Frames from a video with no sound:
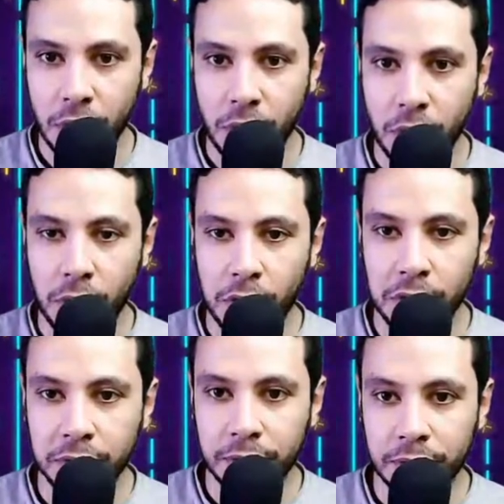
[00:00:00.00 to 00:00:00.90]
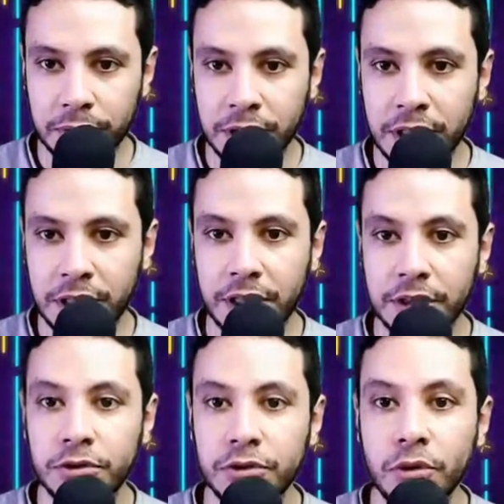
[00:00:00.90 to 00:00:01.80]
over
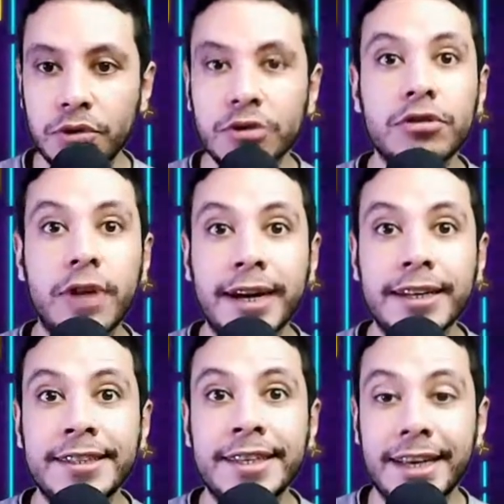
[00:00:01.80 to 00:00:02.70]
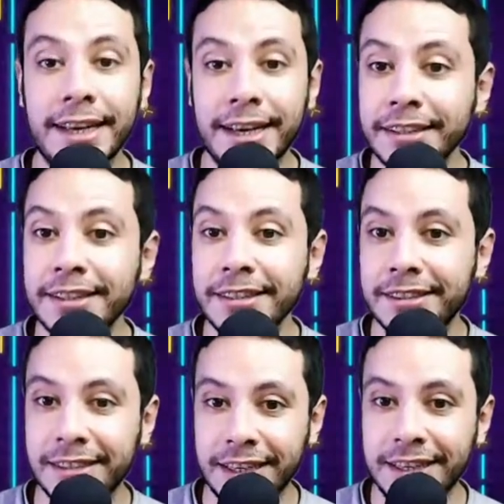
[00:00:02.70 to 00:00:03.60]
here, don't write
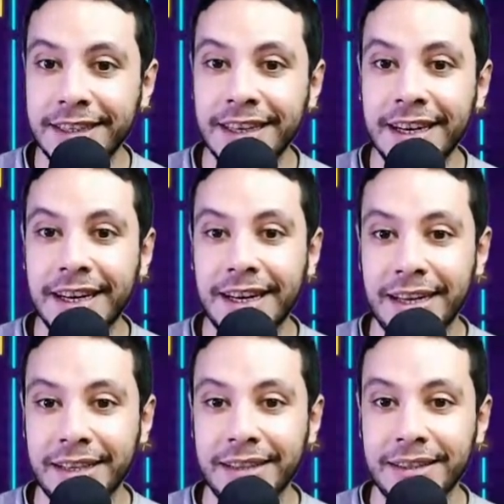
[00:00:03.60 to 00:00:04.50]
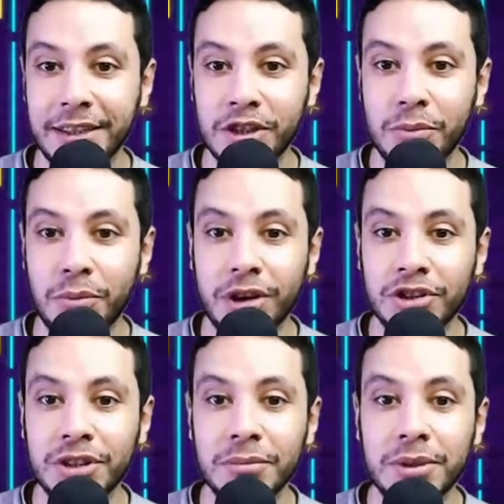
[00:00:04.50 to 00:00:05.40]
anything in this
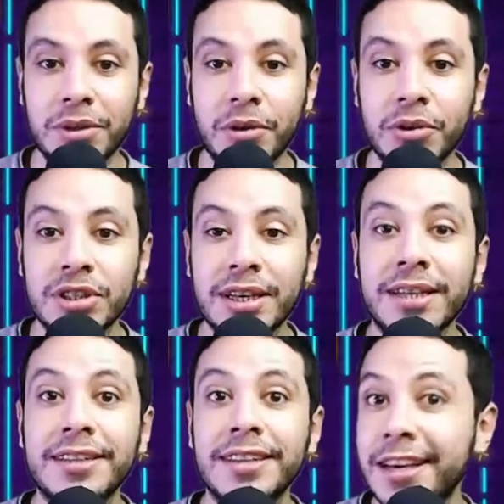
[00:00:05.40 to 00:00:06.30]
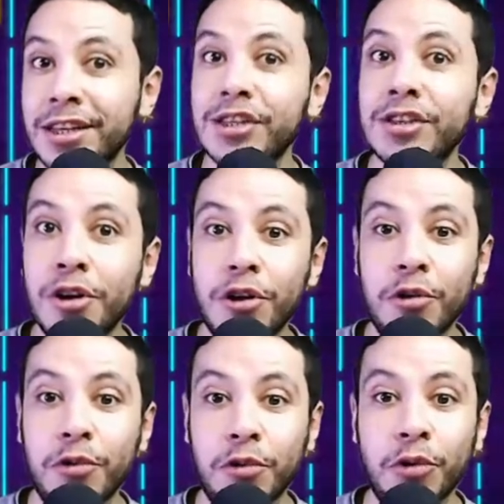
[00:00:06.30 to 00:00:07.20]
margin because it is
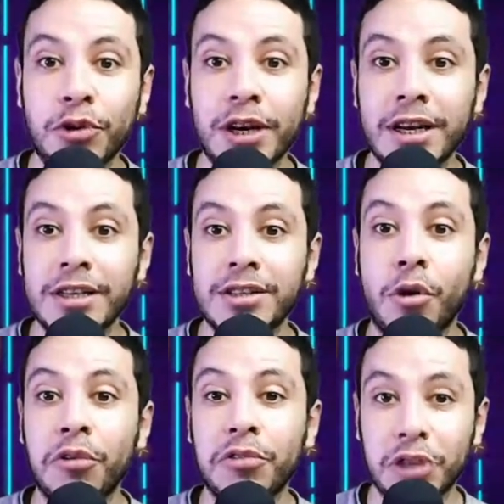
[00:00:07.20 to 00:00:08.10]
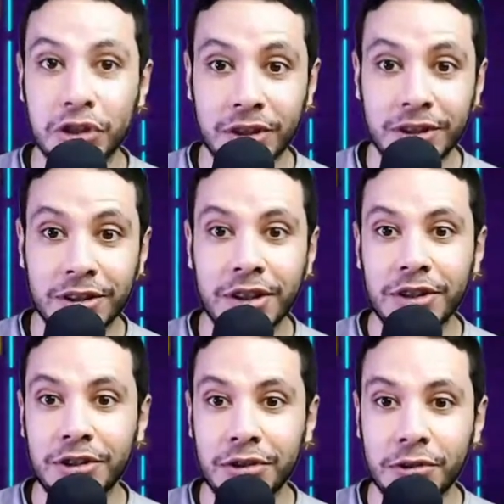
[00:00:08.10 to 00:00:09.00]
for the official
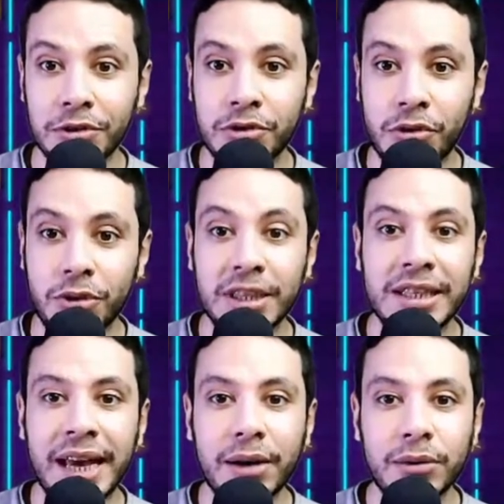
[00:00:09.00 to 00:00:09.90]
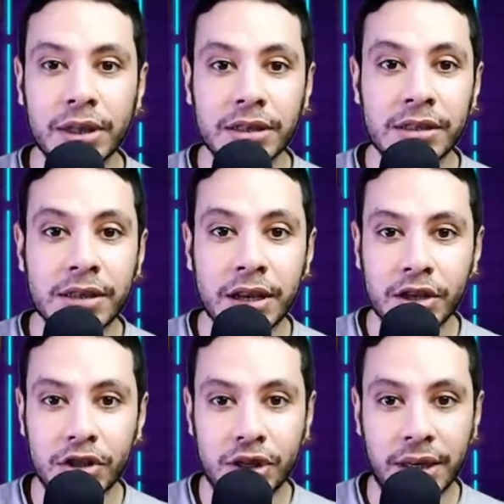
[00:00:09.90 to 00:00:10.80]
use only. Now let's
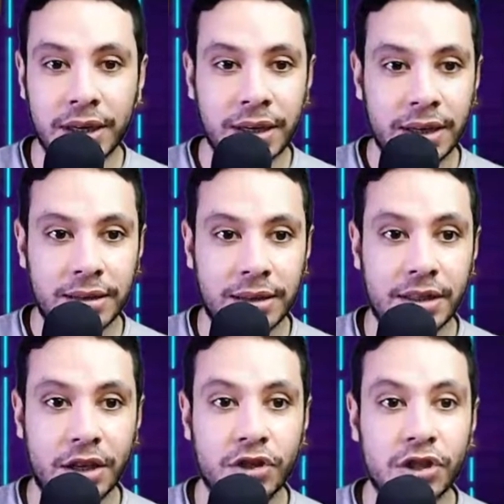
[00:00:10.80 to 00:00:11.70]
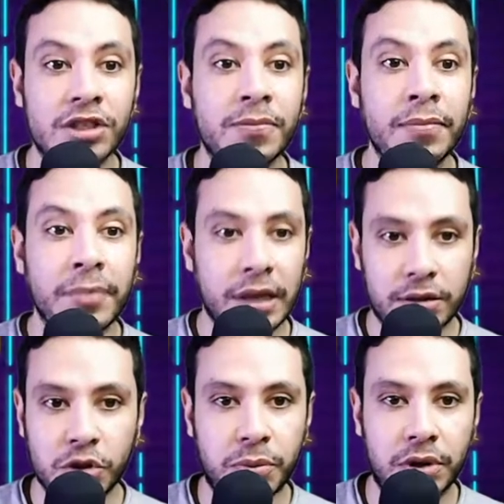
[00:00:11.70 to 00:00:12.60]
check the sections.
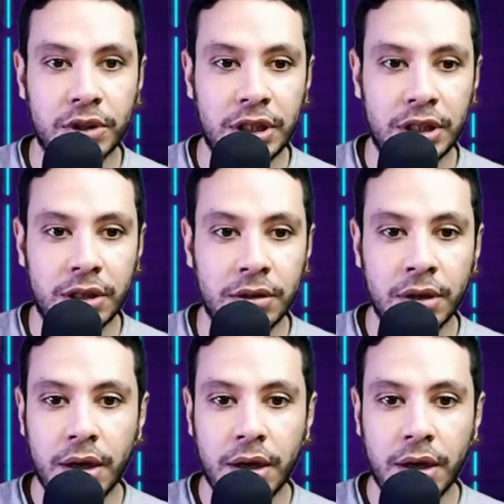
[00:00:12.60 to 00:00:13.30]
This part here